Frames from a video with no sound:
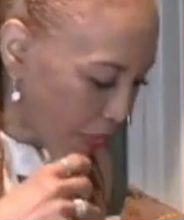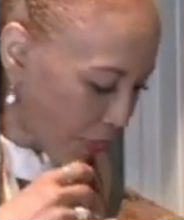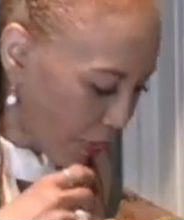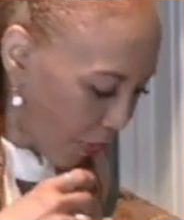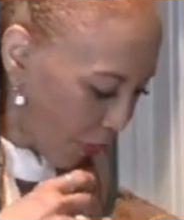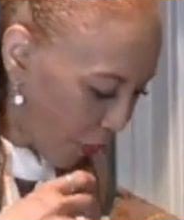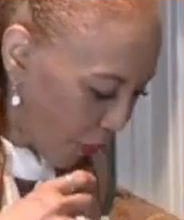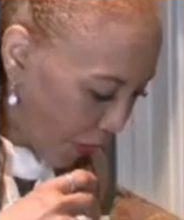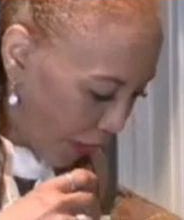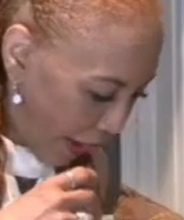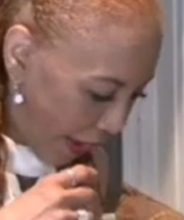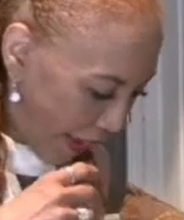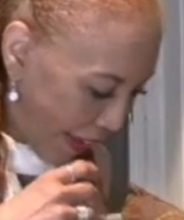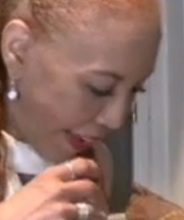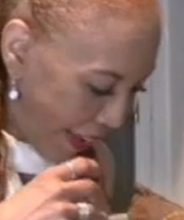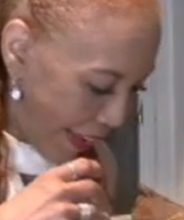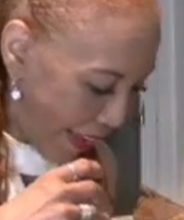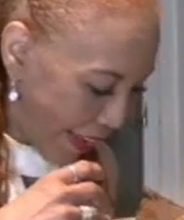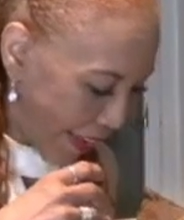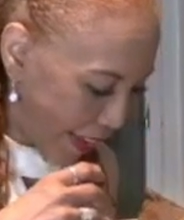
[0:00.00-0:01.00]
clone.
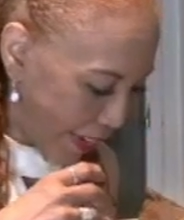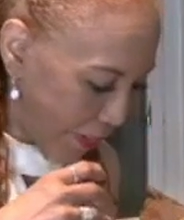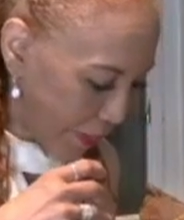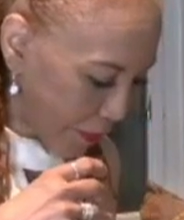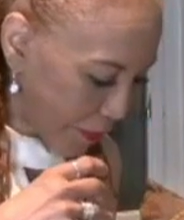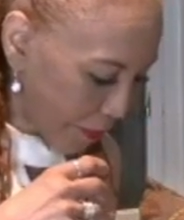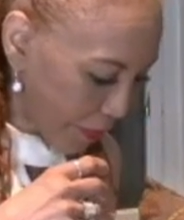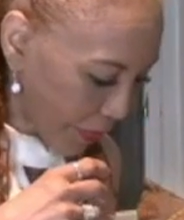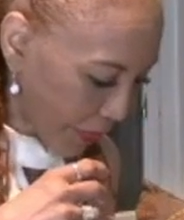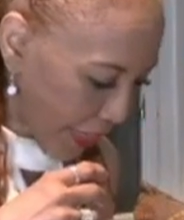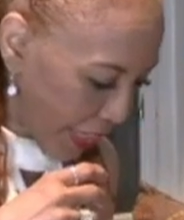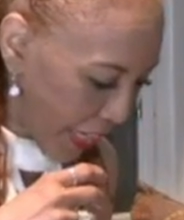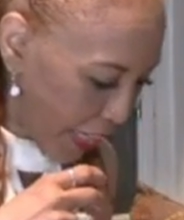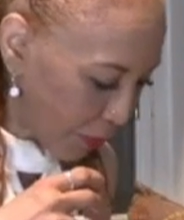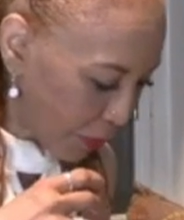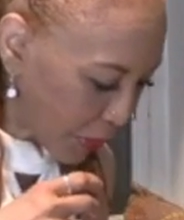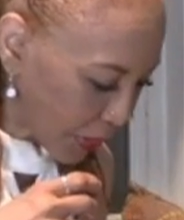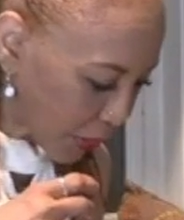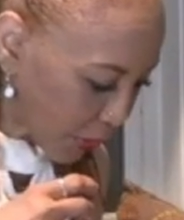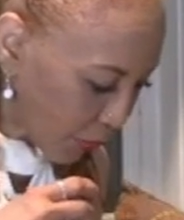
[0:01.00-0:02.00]
Hi.
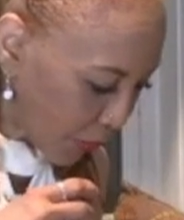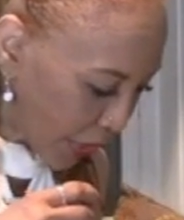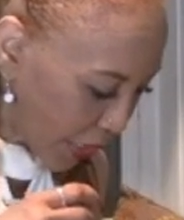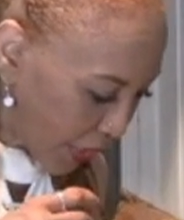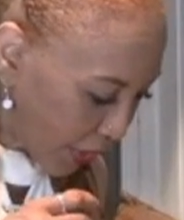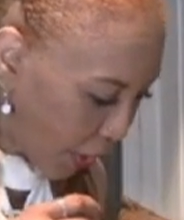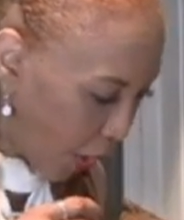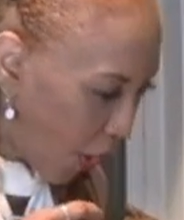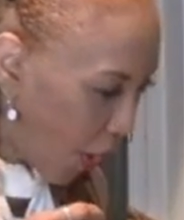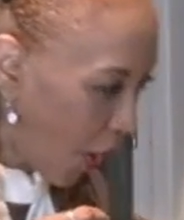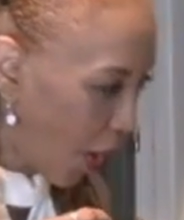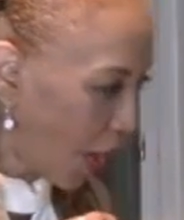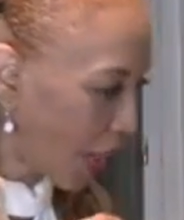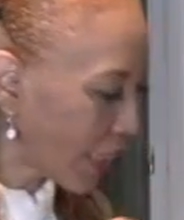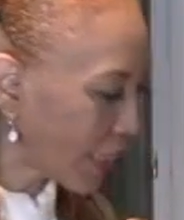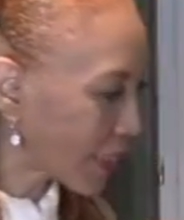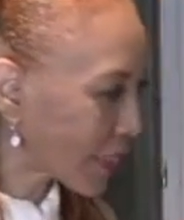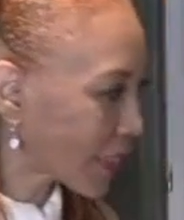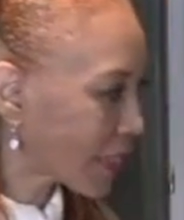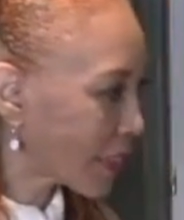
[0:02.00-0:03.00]
It was 3 cards?